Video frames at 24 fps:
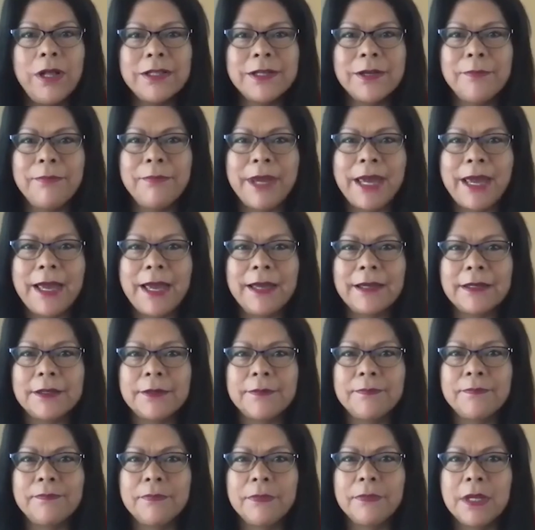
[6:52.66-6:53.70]
back.
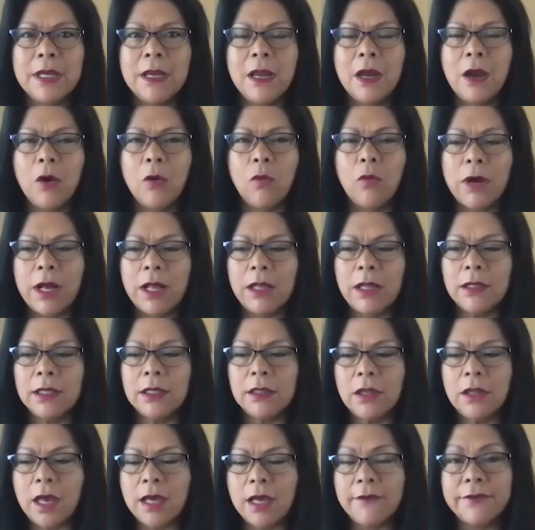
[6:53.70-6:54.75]
Well, a
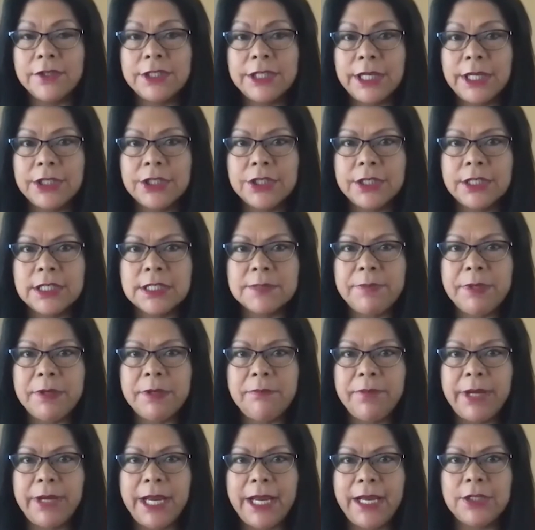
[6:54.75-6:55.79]
lot of attention is being
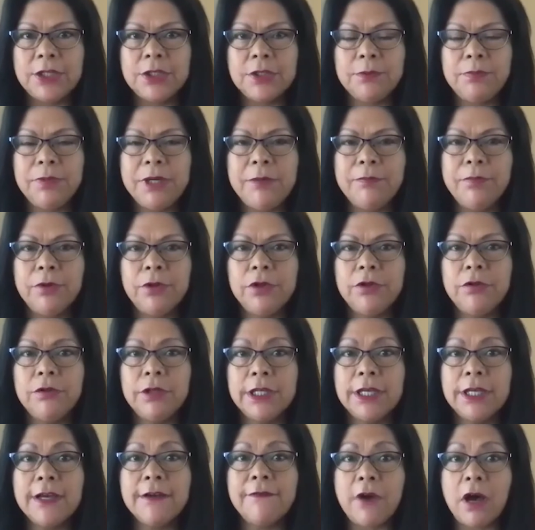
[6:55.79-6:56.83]
paid to people who
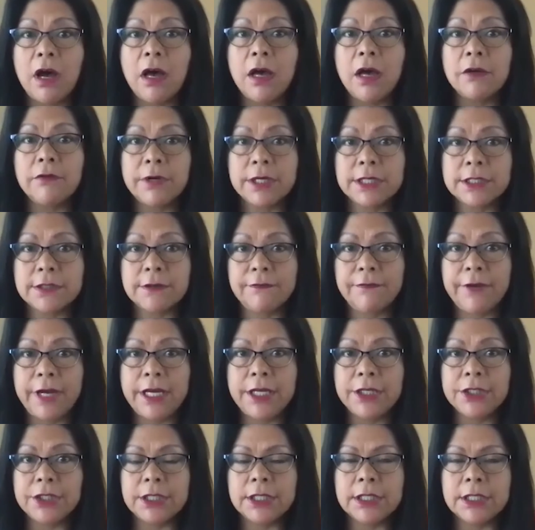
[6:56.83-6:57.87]
live on
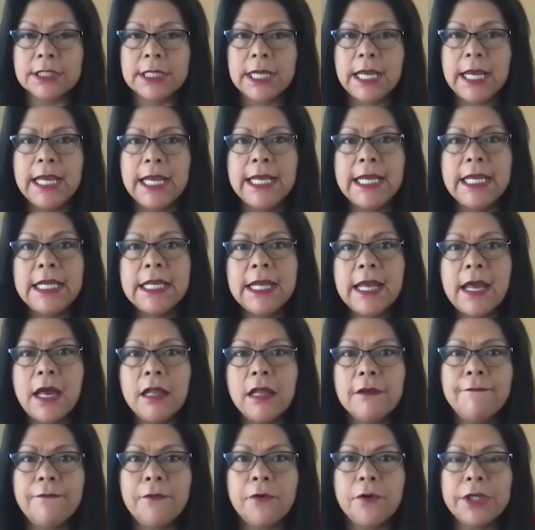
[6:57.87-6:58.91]
reservations. In
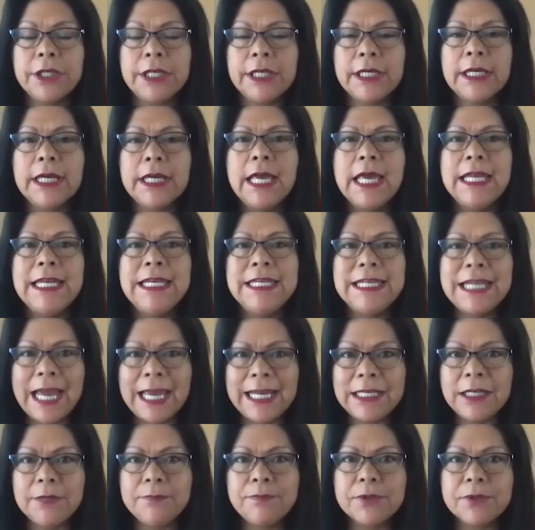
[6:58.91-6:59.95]
California,
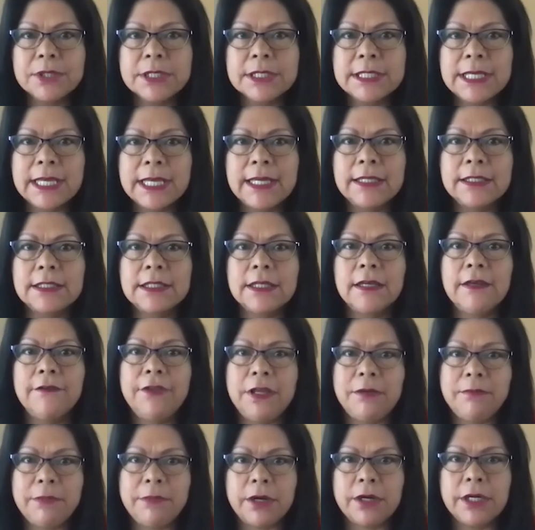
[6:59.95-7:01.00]
90% of the
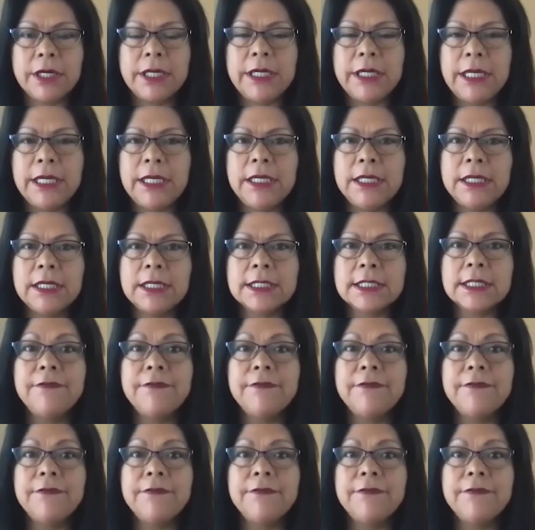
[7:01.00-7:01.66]
American Indians living